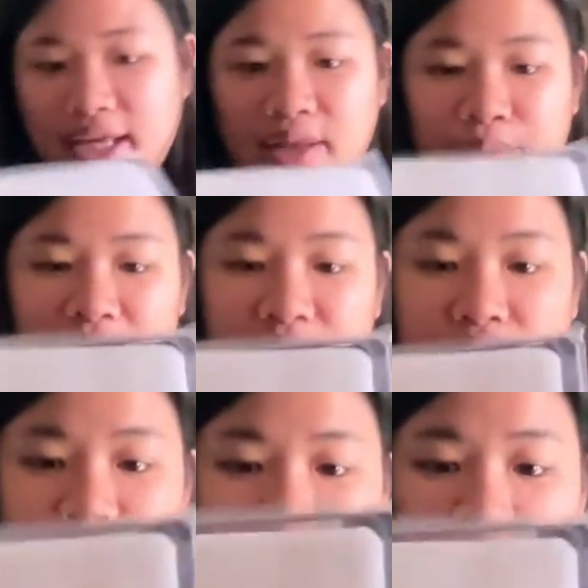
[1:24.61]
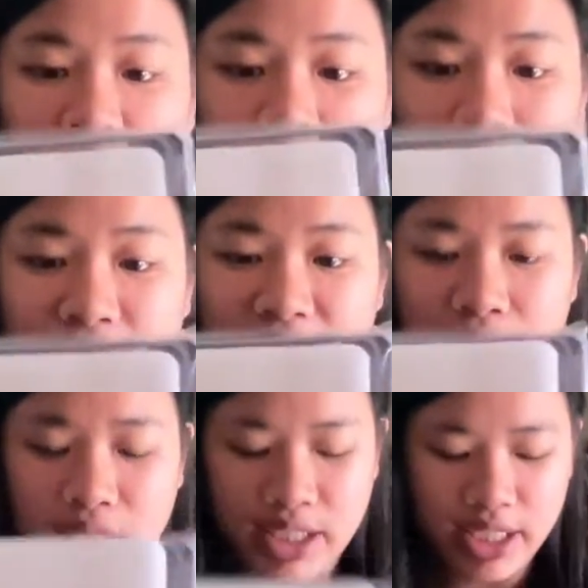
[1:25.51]
the pencil to go right
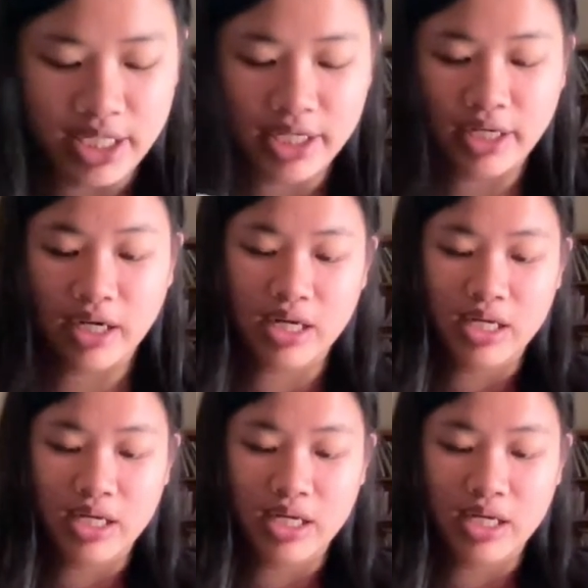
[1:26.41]
in here.